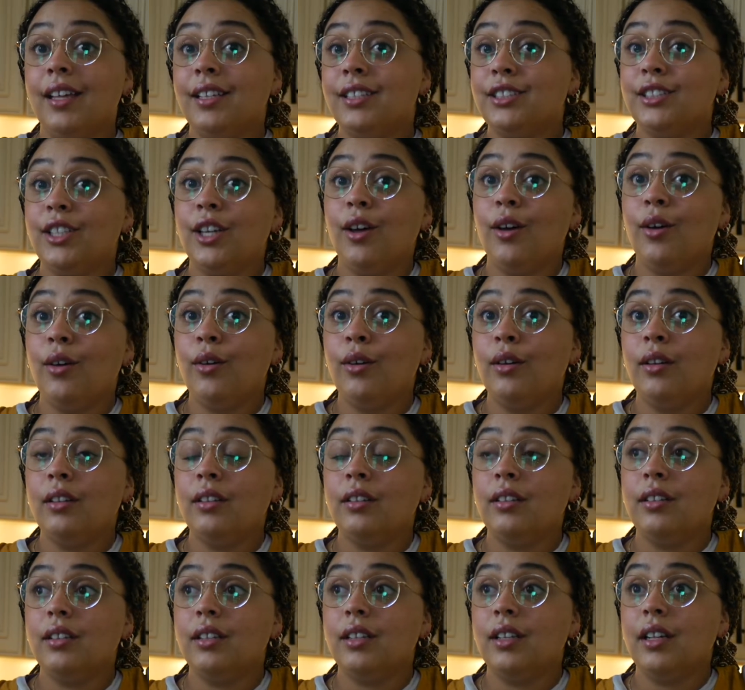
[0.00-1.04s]
So
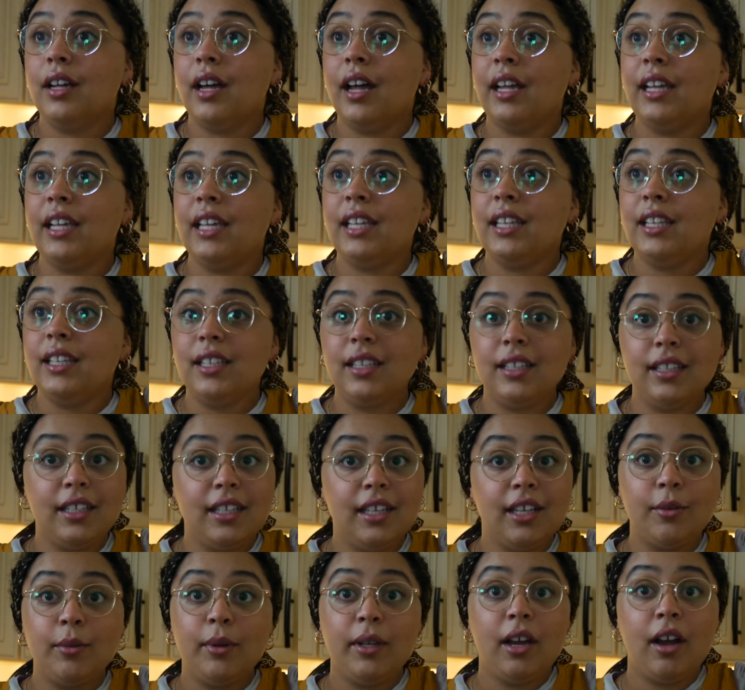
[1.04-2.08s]

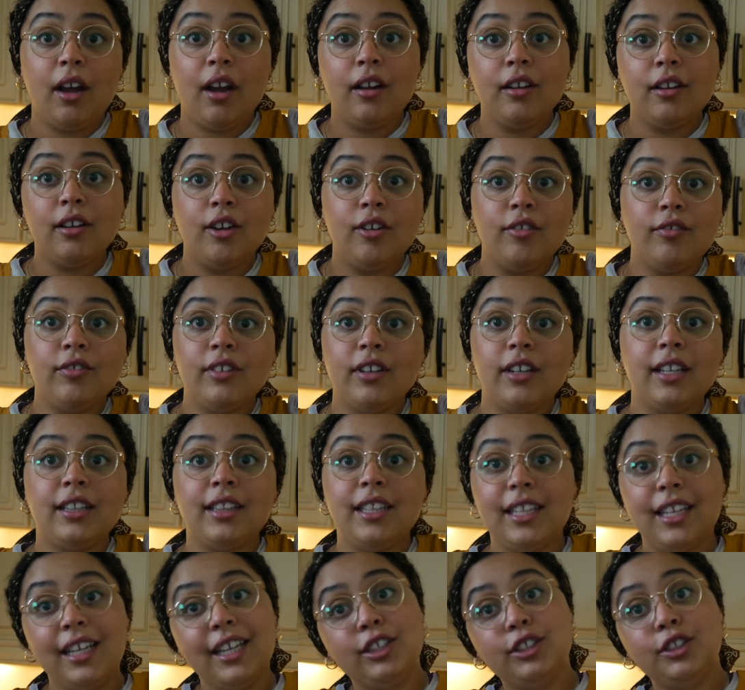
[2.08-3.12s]
here we are over at
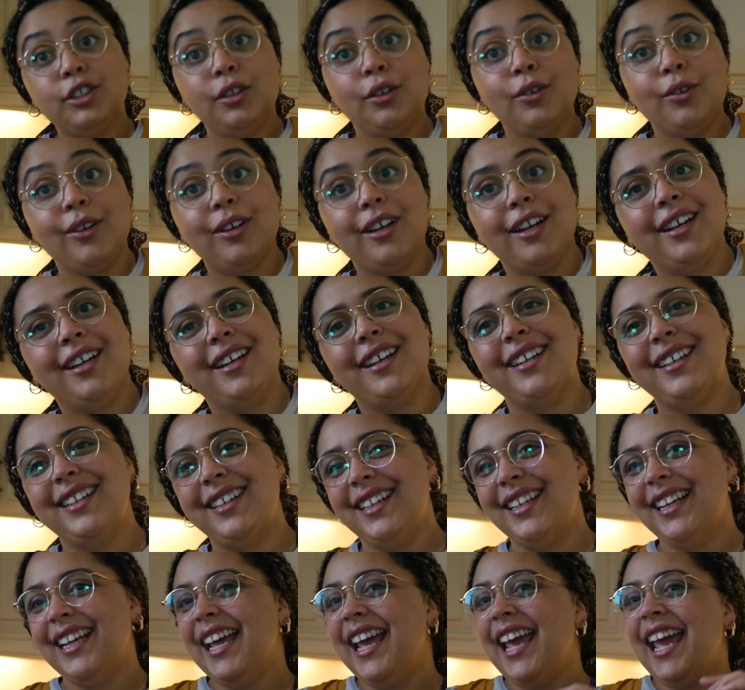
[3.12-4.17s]
the kitchen corner
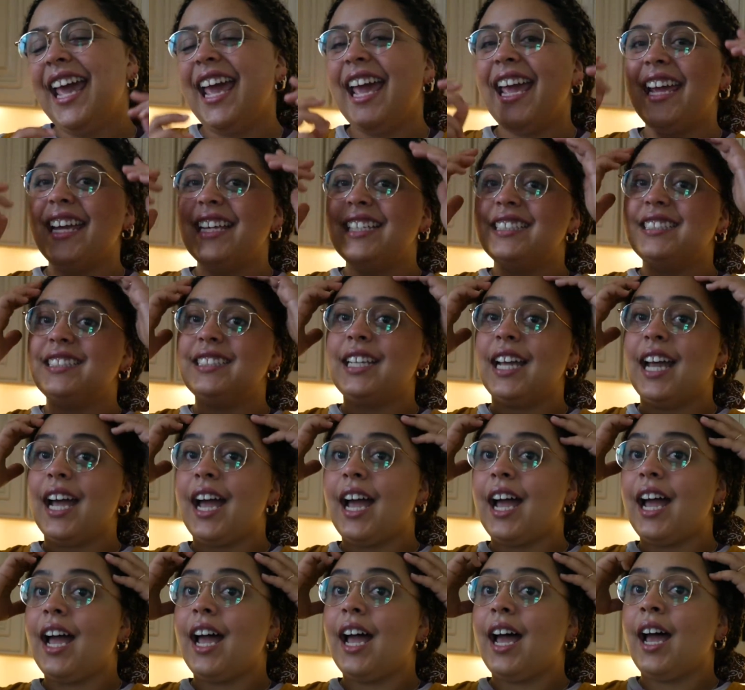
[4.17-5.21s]
and
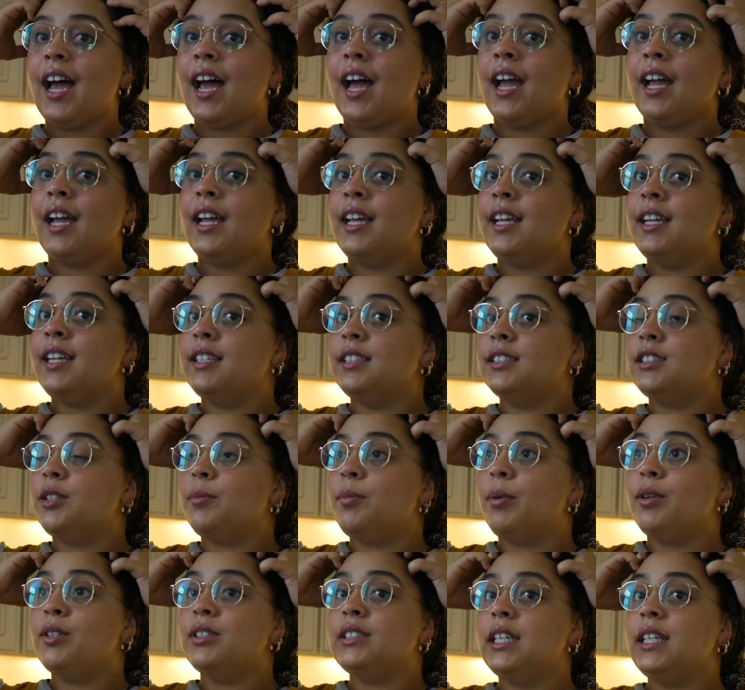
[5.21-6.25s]
I
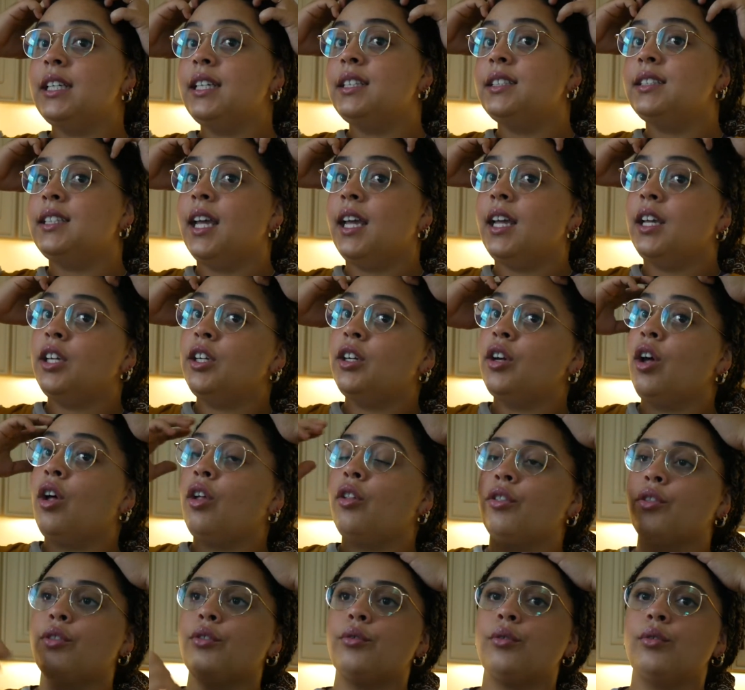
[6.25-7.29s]
suppose I could take y'all
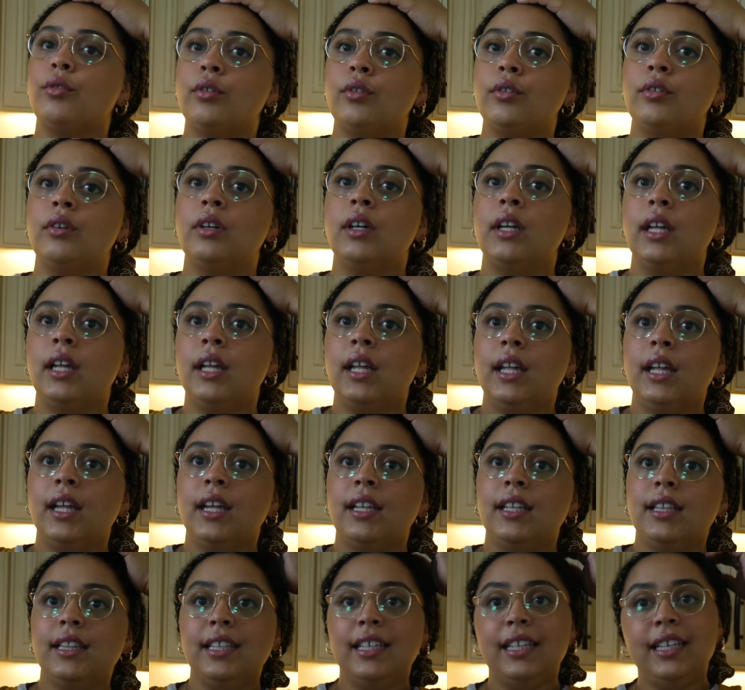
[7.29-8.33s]
through
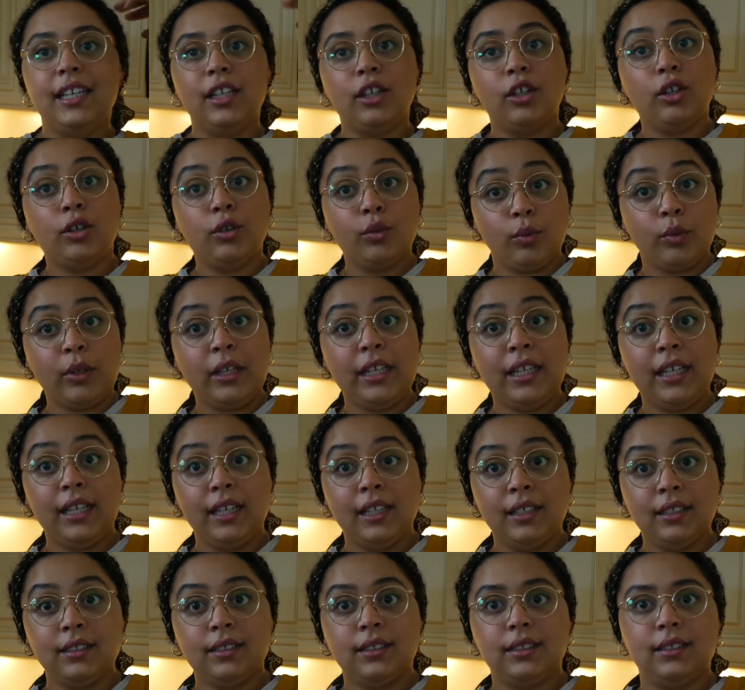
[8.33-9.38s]
the
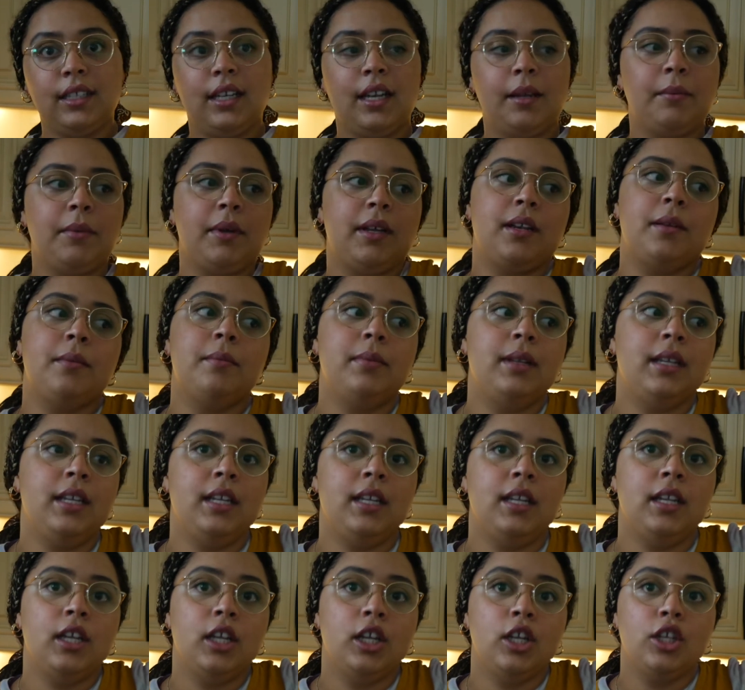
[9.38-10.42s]
ingredients that I'm gonna
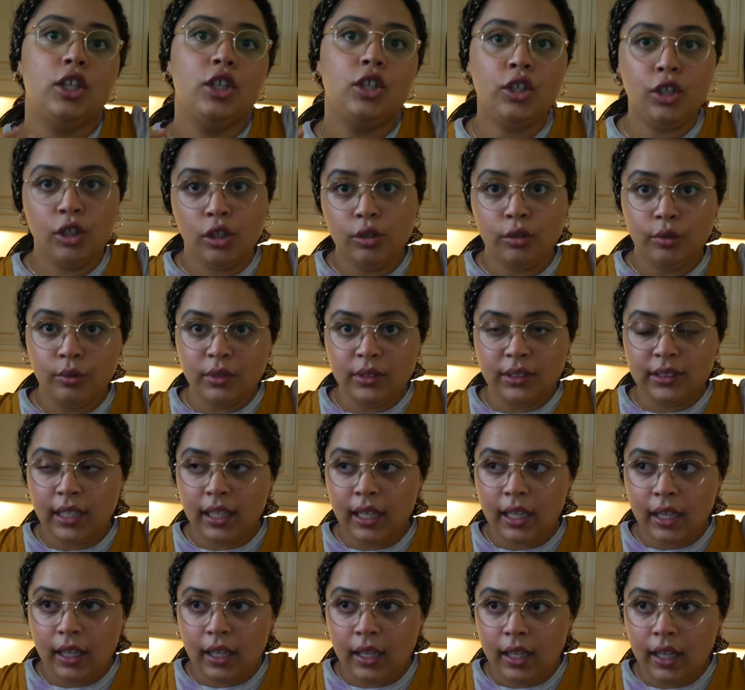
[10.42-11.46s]
be
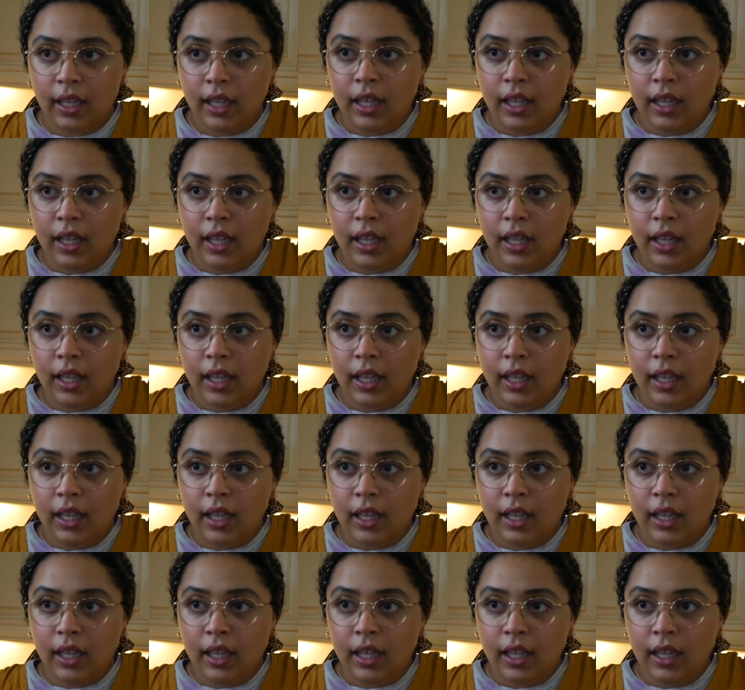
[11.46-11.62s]
using.